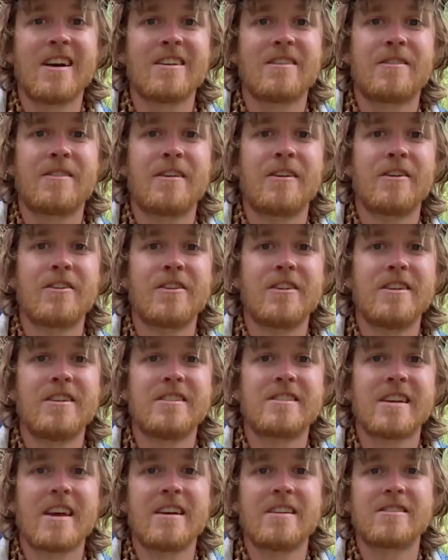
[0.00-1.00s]

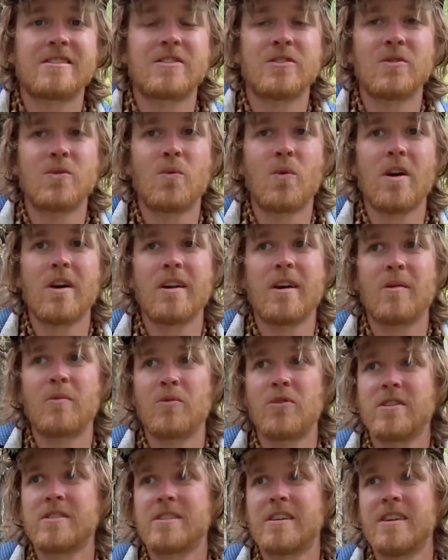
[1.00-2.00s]
theories as to what
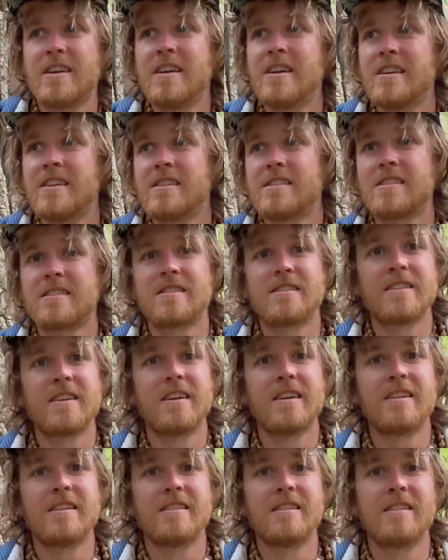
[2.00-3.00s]
Amrita is
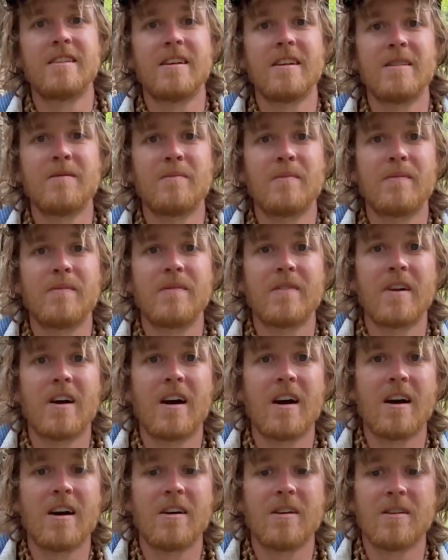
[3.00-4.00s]
in
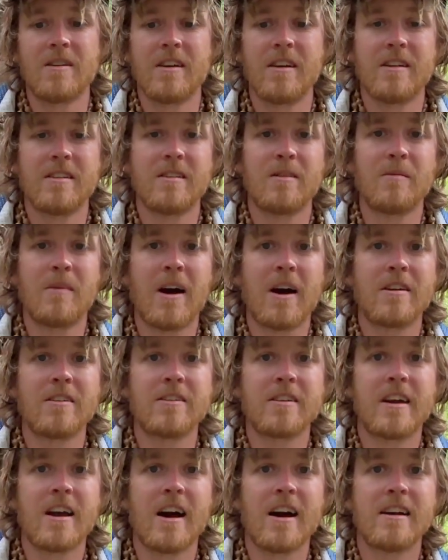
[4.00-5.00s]
the
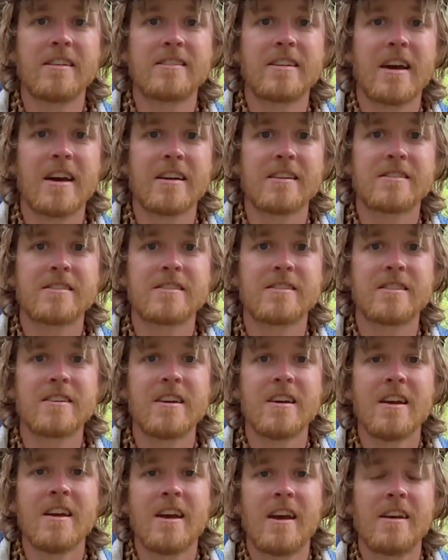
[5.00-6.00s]
modern context.
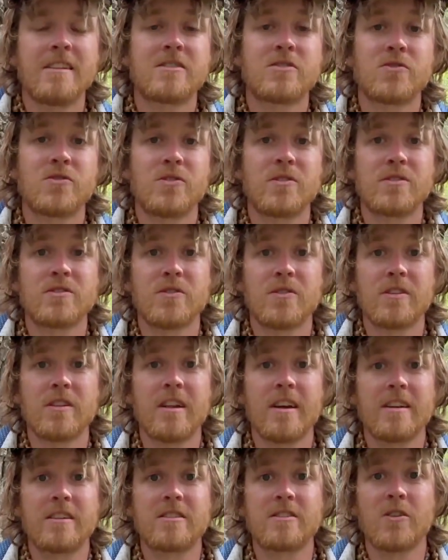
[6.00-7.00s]
It's sort of
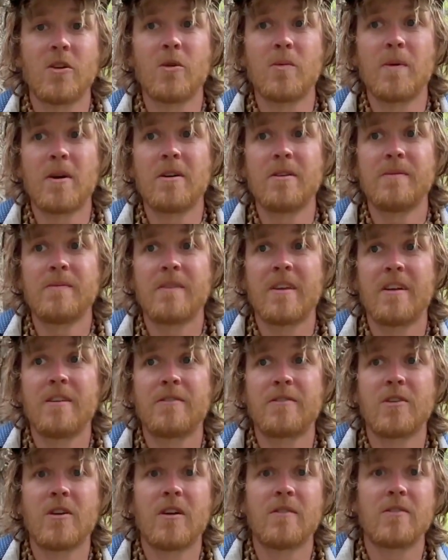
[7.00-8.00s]
like soma.
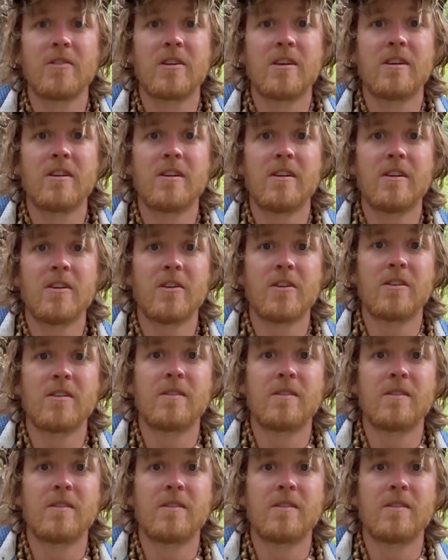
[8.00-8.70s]
If you ever heard